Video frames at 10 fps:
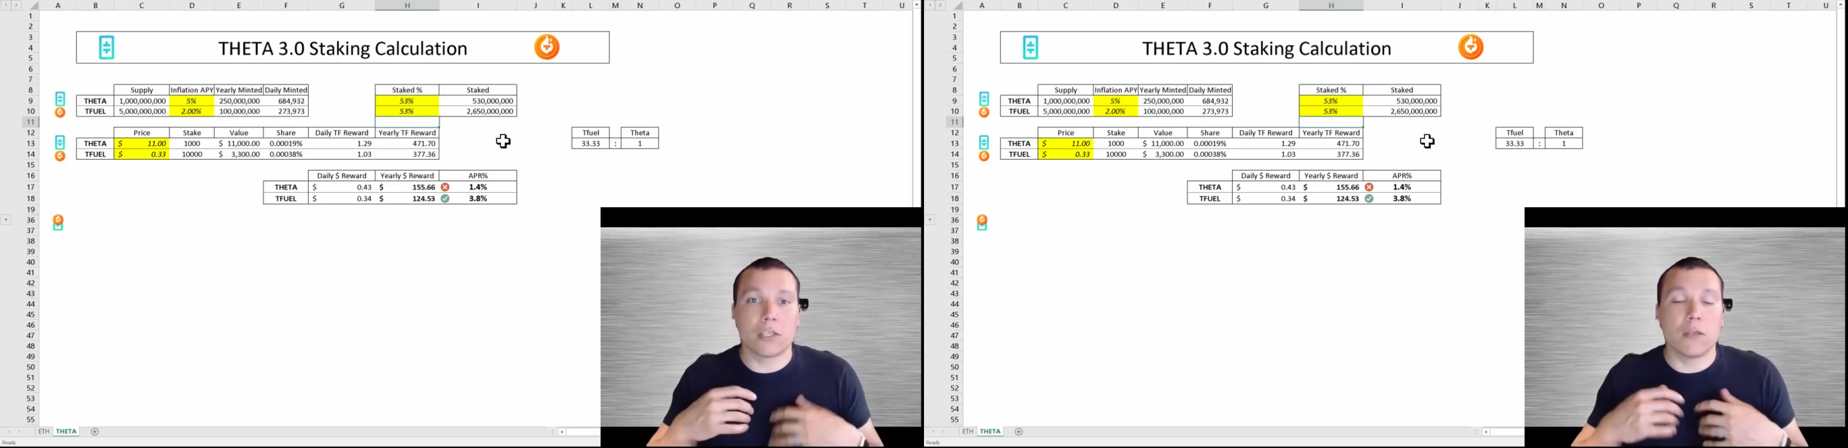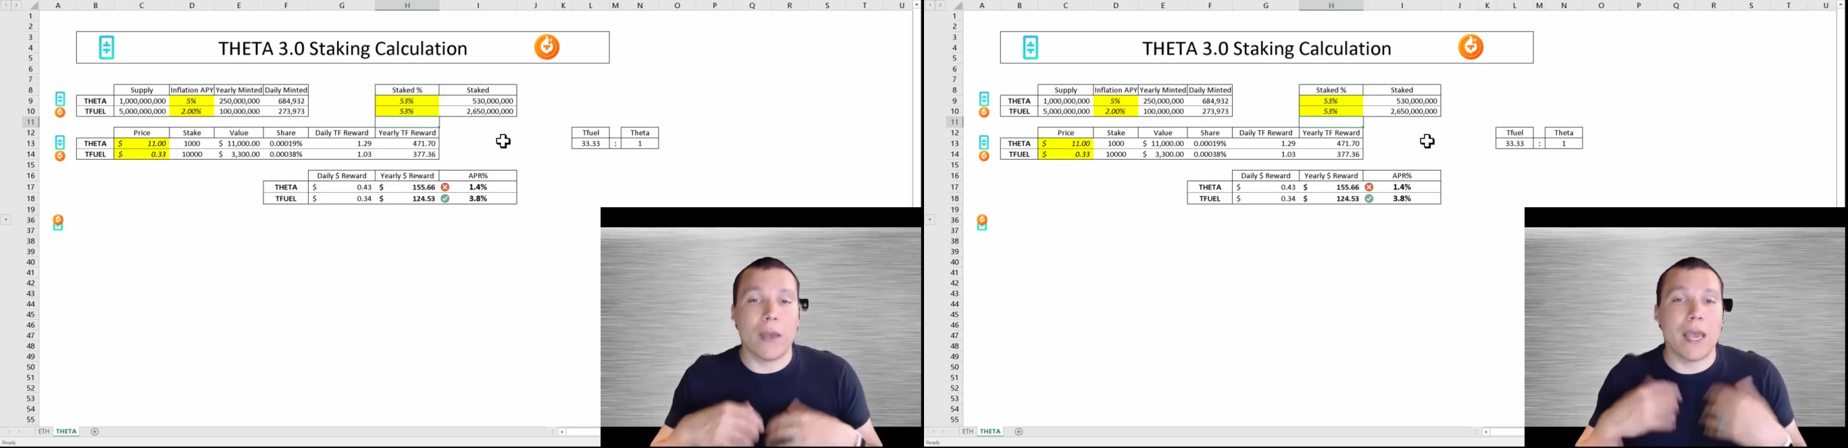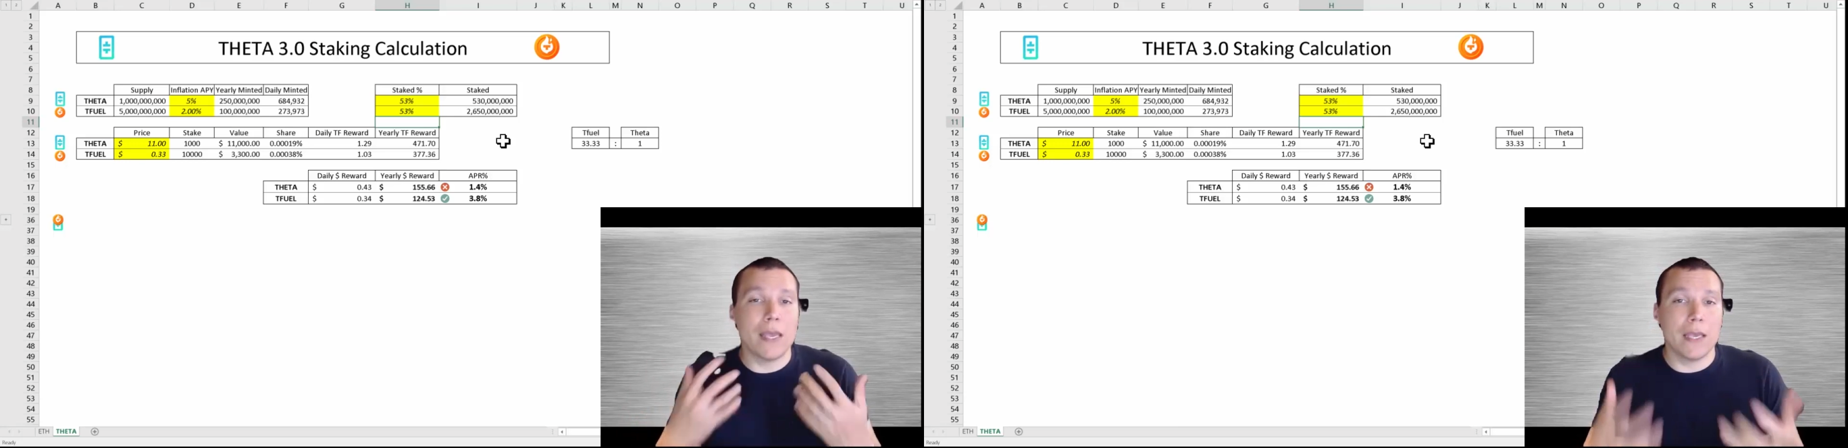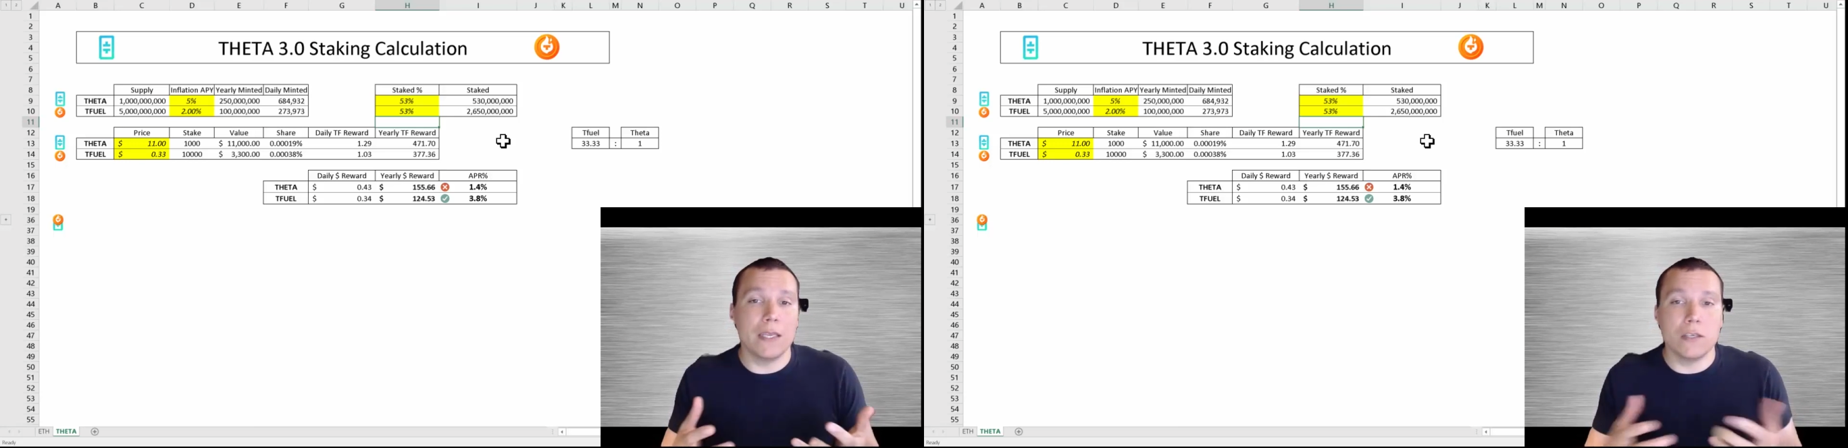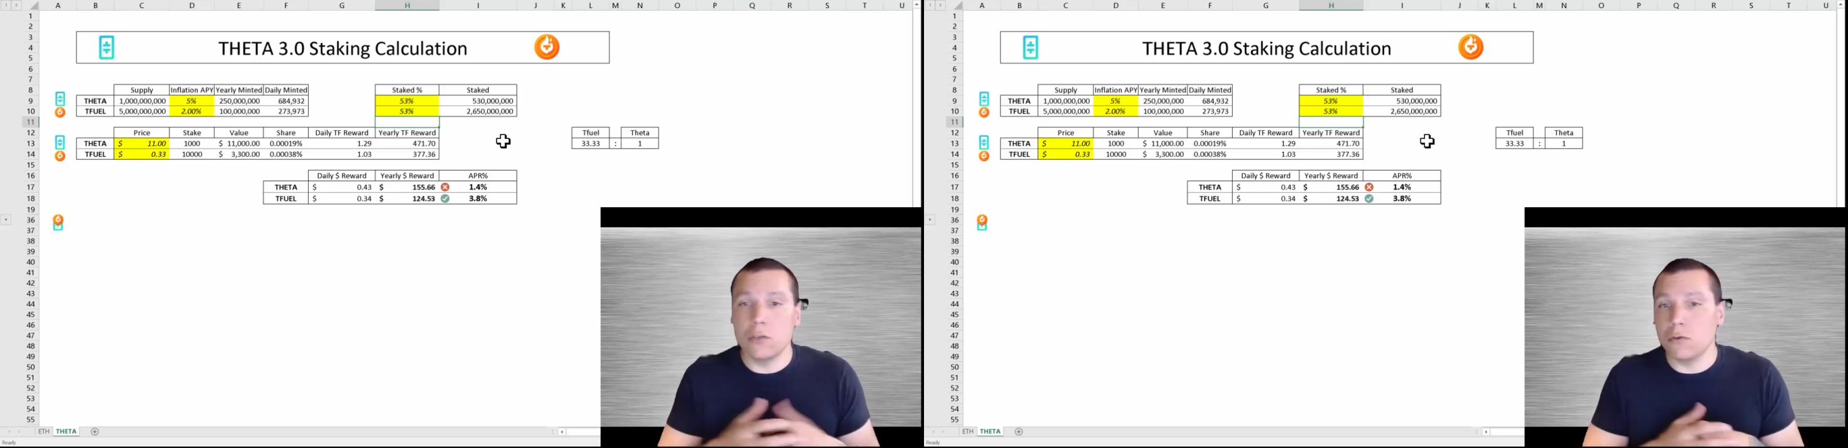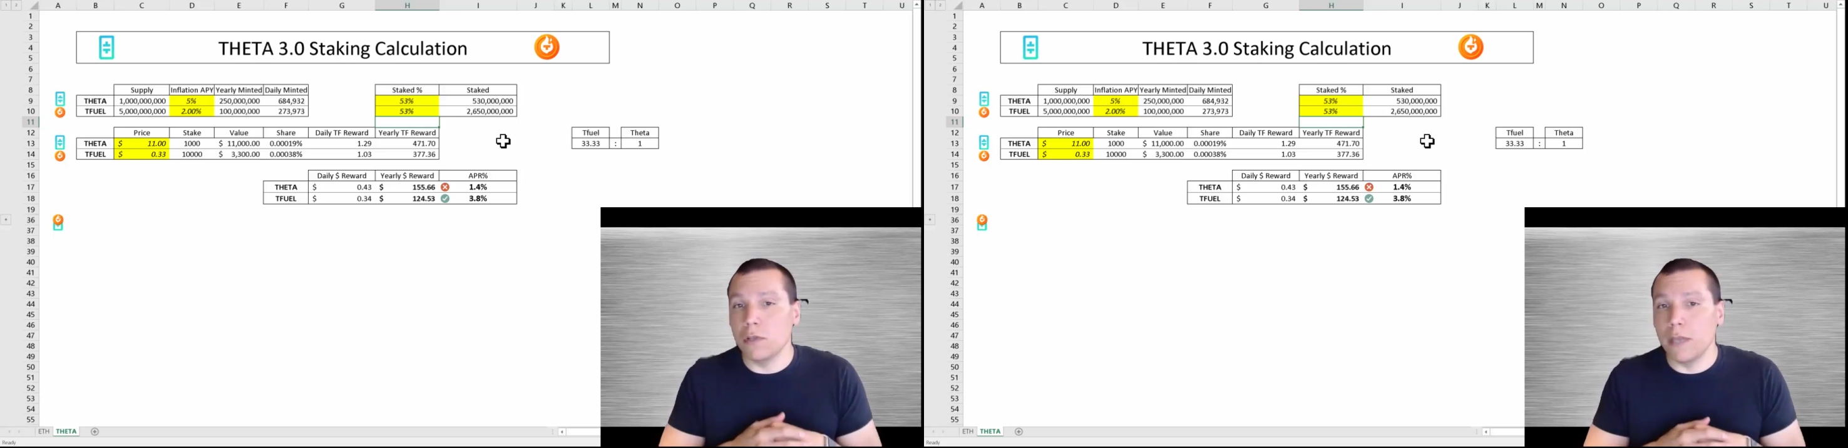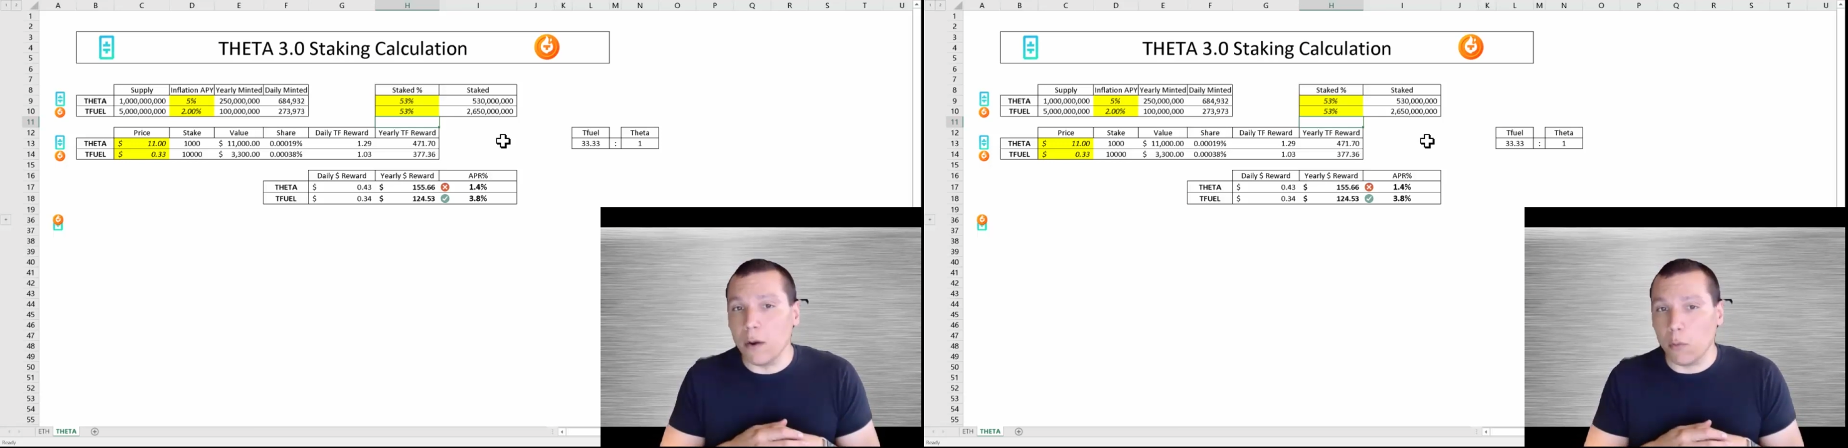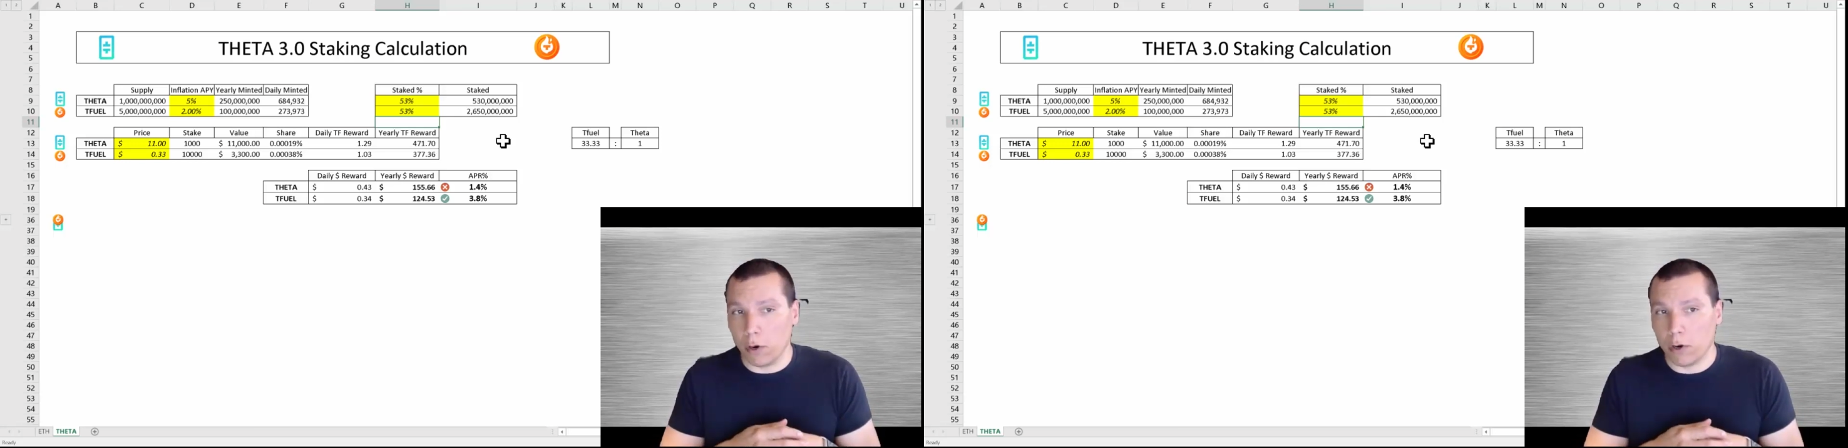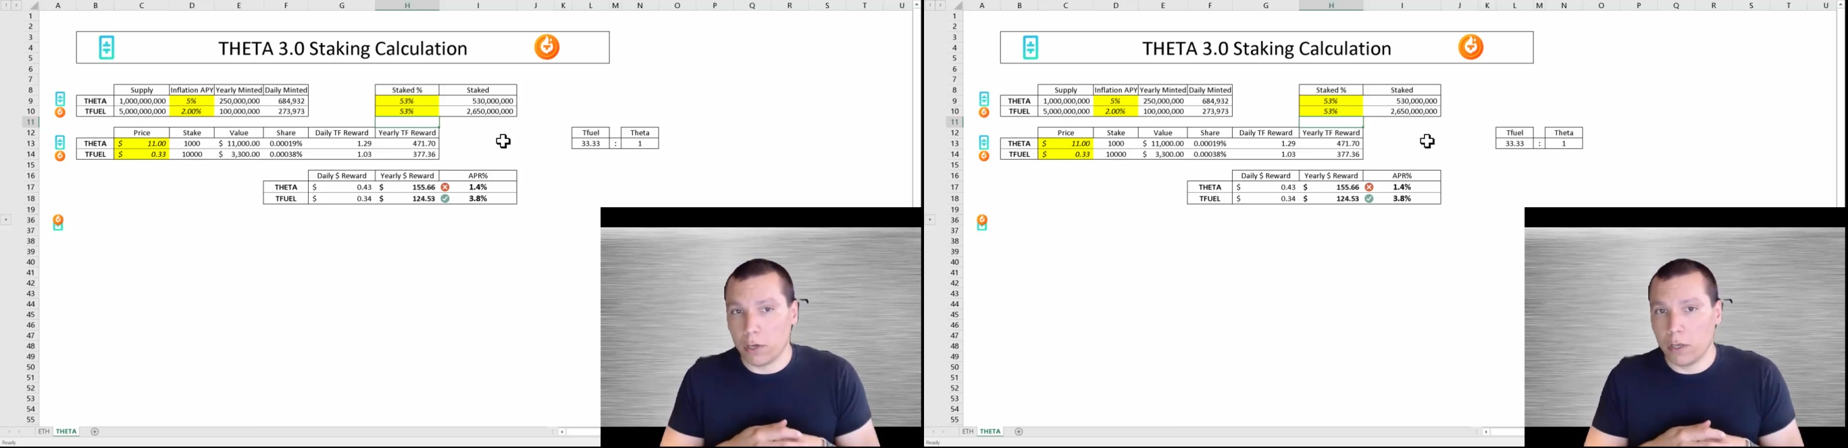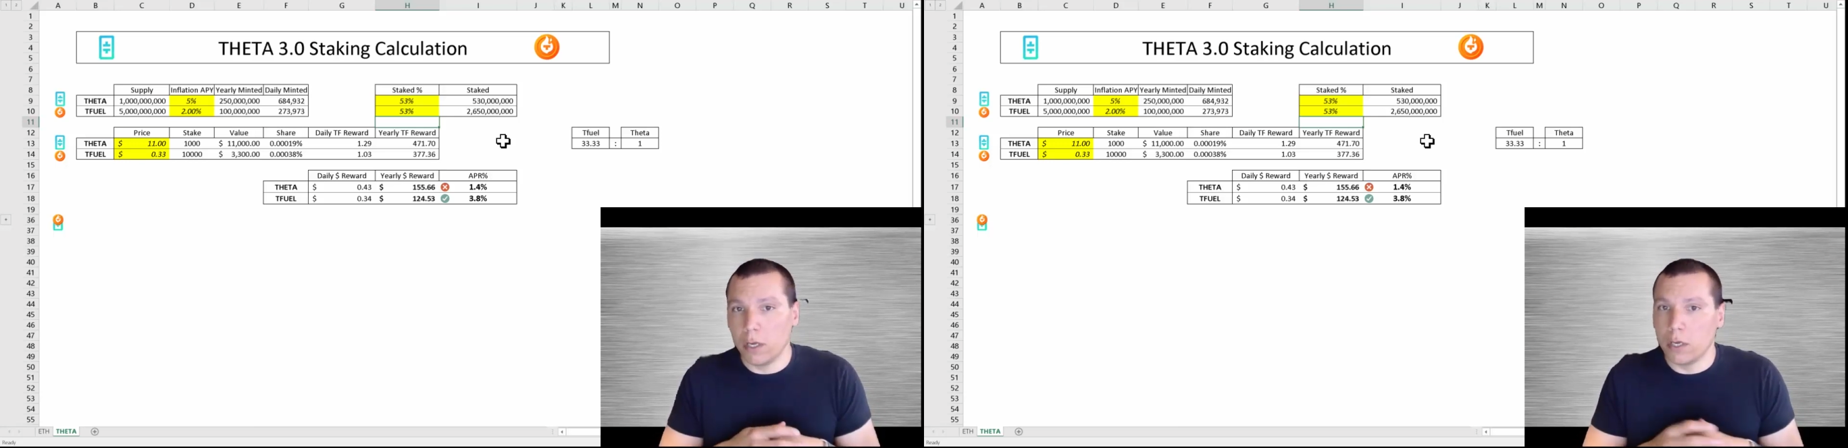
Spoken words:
actually paying into the network.